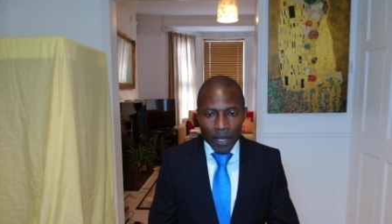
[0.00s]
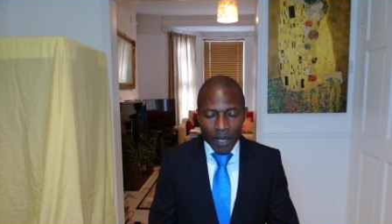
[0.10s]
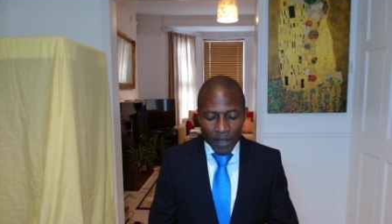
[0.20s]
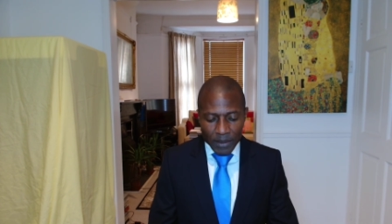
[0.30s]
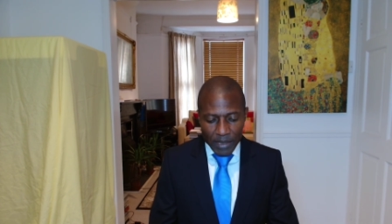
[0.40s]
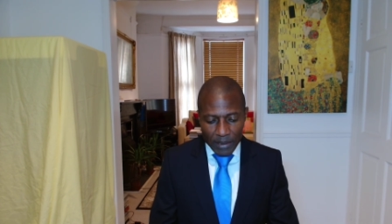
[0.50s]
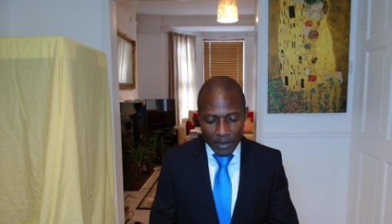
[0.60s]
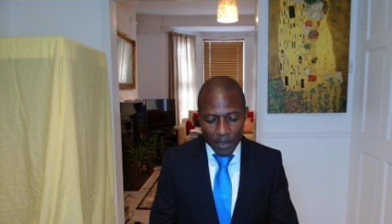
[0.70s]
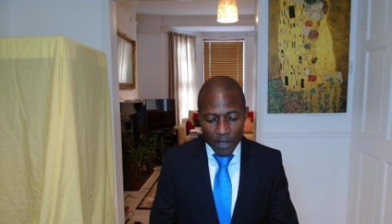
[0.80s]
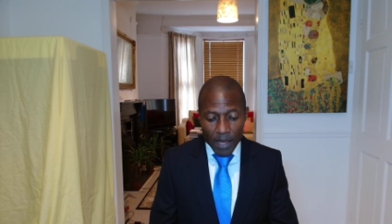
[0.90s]
As
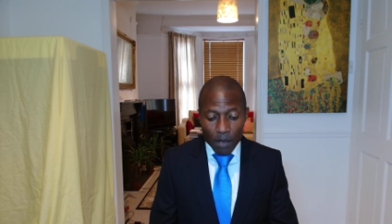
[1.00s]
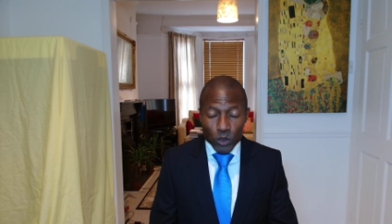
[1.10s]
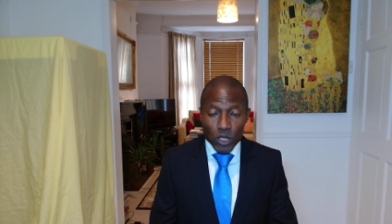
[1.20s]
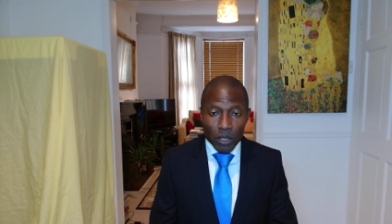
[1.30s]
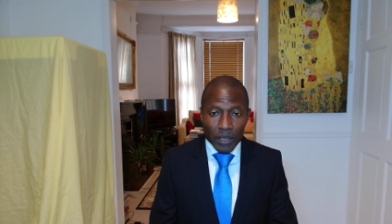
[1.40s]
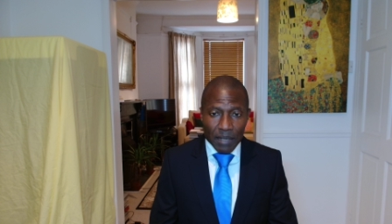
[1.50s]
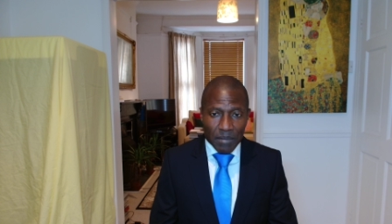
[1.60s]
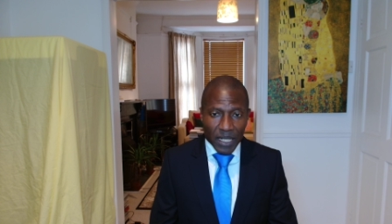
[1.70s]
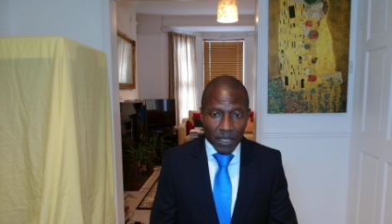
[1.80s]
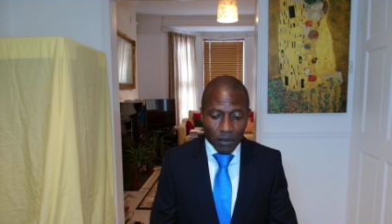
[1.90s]
stated, that was on a
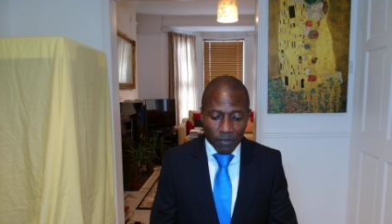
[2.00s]
medical